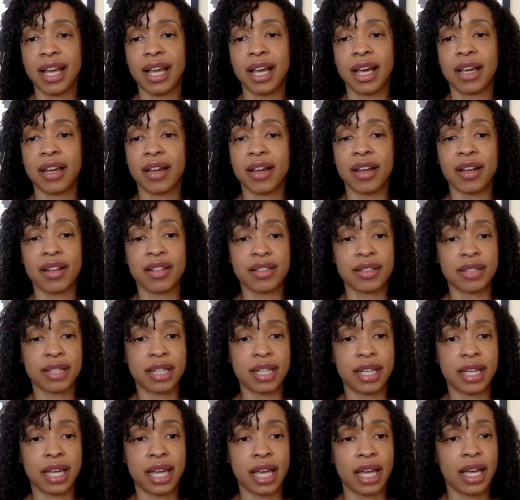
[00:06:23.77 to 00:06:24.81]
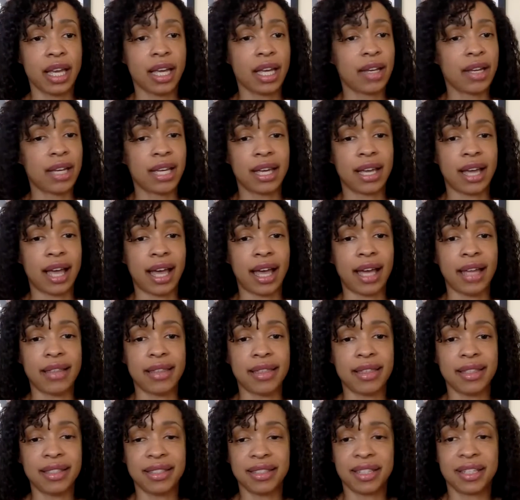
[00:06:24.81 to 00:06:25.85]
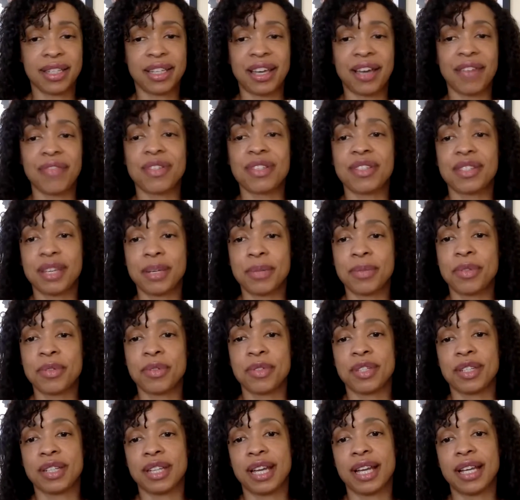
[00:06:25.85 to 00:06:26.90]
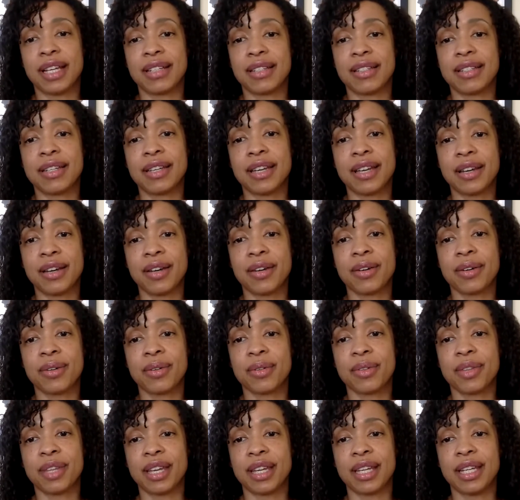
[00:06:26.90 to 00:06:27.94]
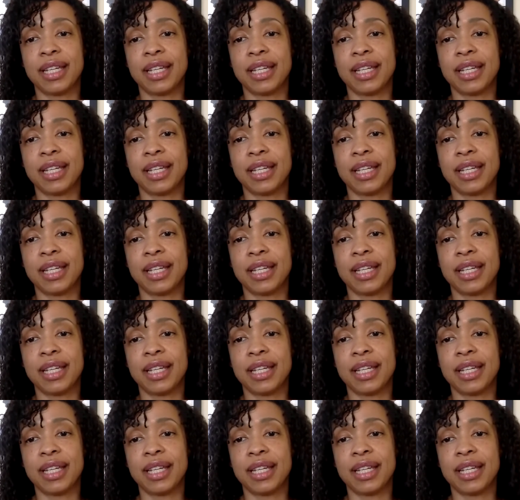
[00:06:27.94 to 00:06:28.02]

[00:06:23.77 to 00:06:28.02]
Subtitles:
And honestly, I look at Kevin Samuels and I can tell that